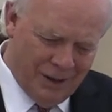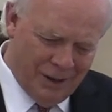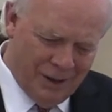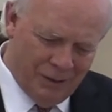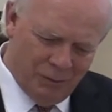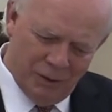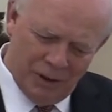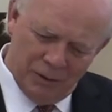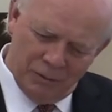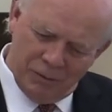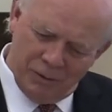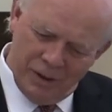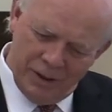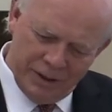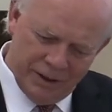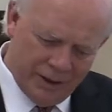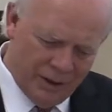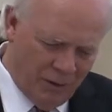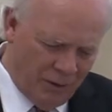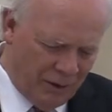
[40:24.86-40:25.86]
We
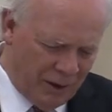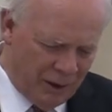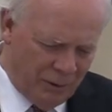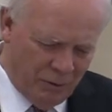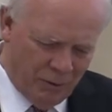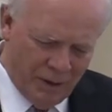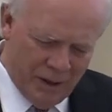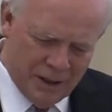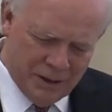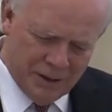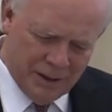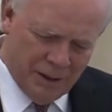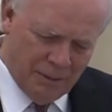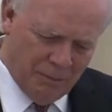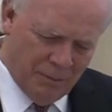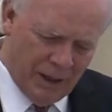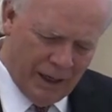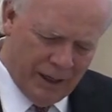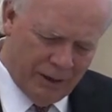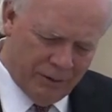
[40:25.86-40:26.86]
run the only race that
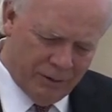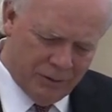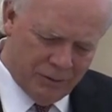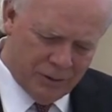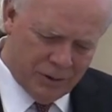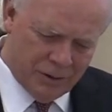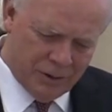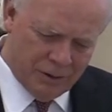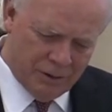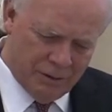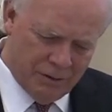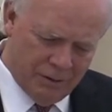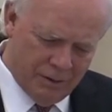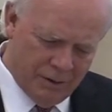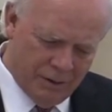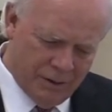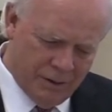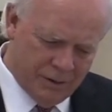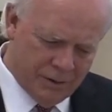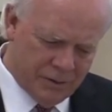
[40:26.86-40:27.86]
matters,
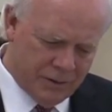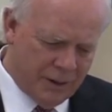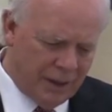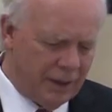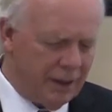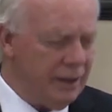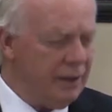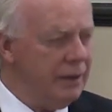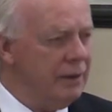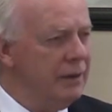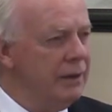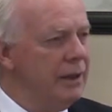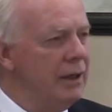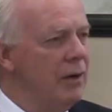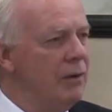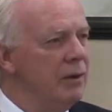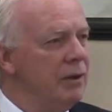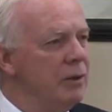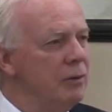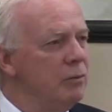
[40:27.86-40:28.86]
seeking the
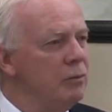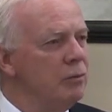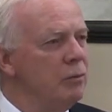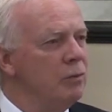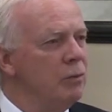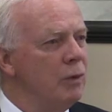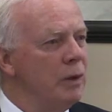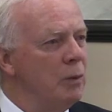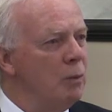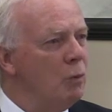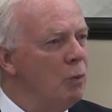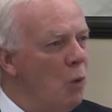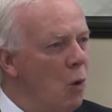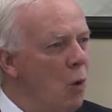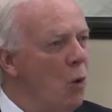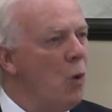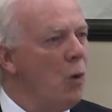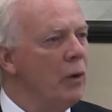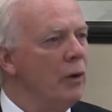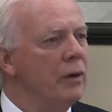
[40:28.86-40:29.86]
only
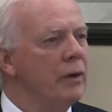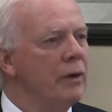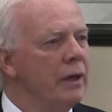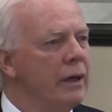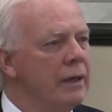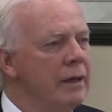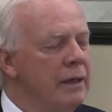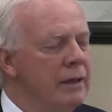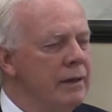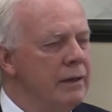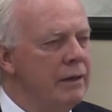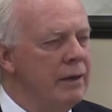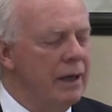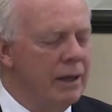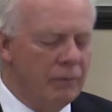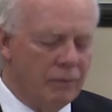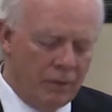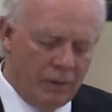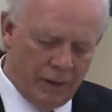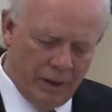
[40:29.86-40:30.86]
reward
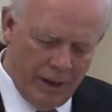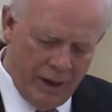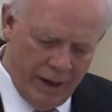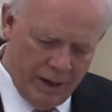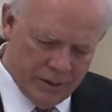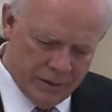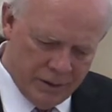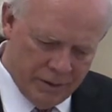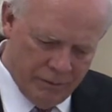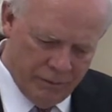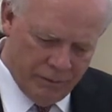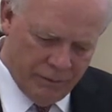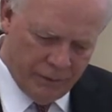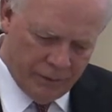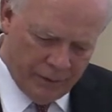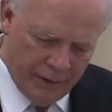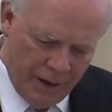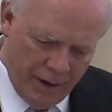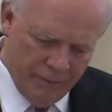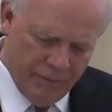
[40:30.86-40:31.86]
that will last
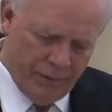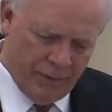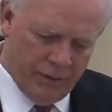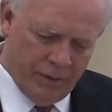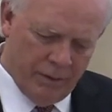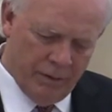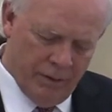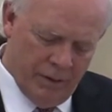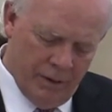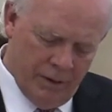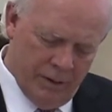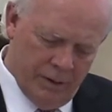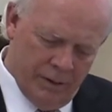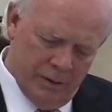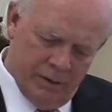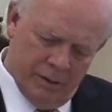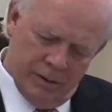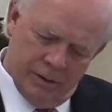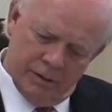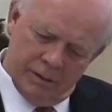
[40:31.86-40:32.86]
forever,
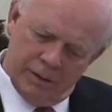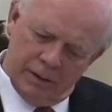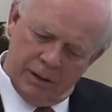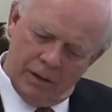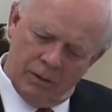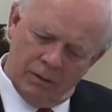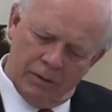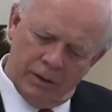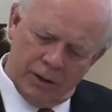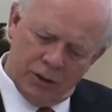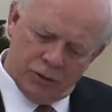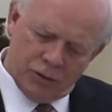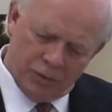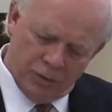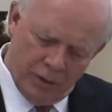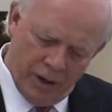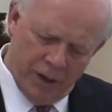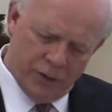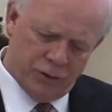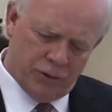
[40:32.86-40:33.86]
the only
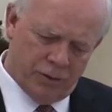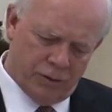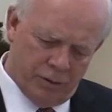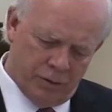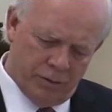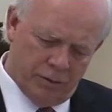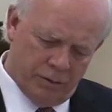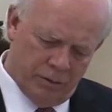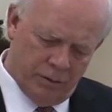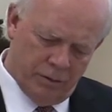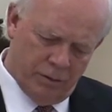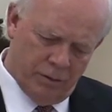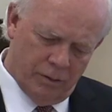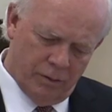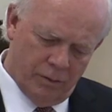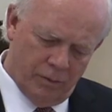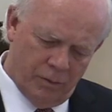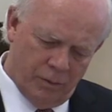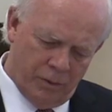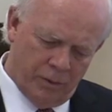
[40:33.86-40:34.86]
treasure
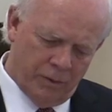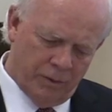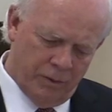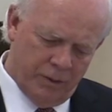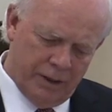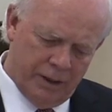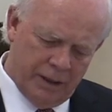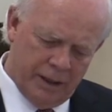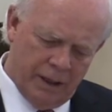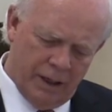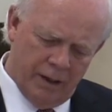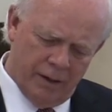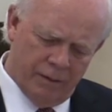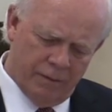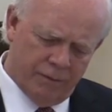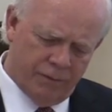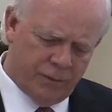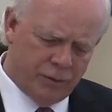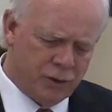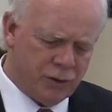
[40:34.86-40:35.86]
worthy
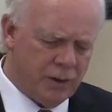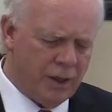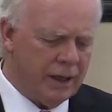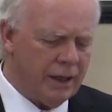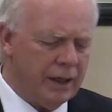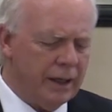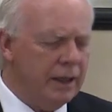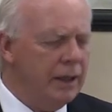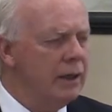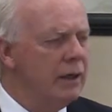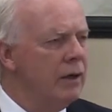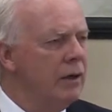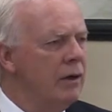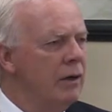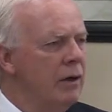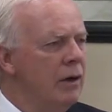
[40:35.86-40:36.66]
of forsaking